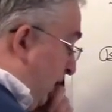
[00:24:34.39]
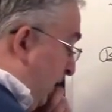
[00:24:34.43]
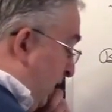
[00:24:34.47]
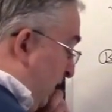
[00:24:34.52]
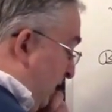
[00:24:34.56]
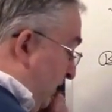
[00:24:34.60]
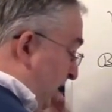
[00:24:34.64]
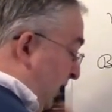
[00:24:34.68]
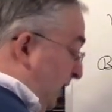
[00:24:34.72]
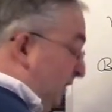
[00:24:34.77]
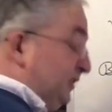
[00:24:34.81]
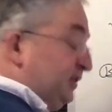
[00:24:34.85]

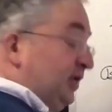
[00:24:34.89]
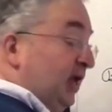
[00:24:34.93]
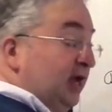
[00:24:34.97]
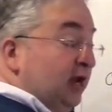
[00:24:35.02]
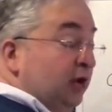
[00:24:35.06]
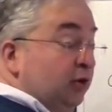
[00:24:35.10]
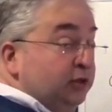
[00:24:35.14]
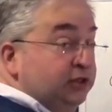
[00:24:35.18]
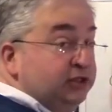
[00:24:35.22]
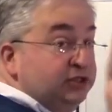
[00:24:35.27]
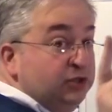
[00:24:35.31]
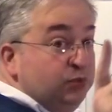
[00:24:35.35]
Next, I
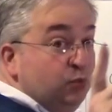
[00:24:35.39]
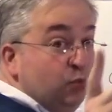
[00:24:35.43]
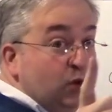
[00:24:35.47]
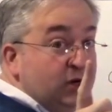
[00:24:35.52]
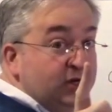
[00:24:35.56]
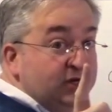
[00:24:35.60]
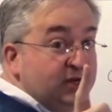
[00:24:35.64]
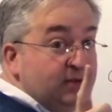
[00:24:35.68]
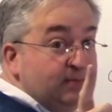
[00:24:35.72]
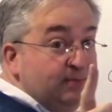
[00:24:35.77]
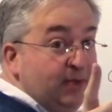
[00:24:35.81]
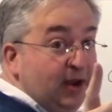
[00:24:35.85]
only did one
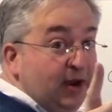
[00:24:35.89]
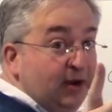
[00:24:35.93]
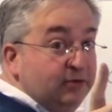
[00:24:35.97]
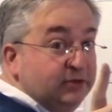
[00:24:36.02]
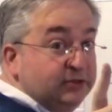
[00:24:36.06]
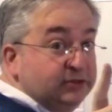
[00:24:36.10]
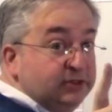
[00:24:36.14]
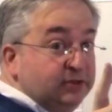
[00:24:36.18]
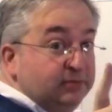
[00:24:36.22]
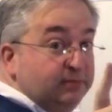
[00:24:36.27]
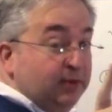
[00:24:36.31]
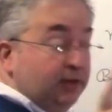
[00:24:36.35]

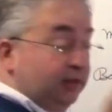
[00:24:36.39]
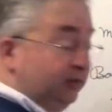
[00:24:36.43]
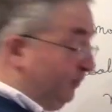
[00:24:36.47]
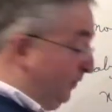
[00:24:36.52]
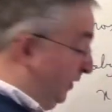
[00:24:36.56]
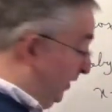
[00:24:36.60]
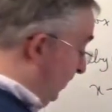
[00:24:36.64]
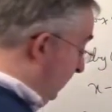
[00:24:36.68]
comparison, by the way.